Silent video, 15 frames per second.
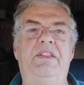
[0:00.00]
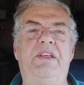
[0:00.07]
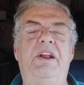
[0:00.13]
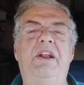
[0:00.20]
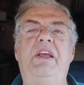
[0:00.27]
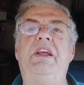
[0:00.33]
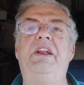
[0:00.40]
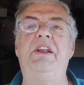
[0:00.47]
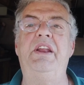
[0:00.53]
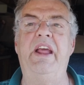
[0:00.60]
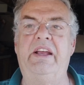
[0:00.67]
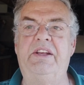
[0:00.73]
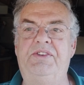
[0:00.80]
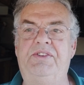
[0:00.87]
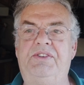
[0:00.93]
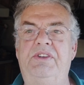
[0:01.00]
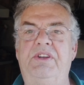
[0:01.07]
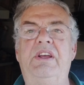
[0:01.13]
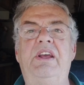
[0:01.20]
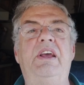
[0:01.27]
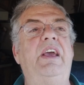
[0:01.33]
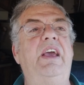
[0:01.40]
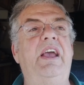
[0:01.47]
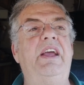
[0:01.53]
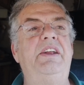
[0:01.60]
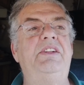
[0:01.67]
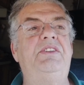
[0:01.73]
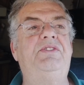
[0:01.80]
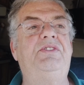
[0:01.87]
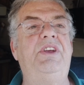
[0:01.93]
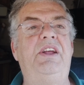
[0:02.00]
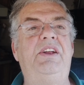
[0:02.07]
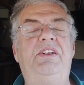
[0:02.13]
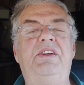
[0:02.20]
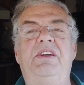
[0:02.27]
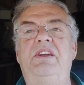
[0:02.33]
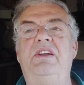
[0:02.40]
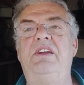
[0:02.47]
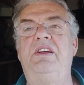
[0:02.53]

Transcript: Then I hit next, and it said,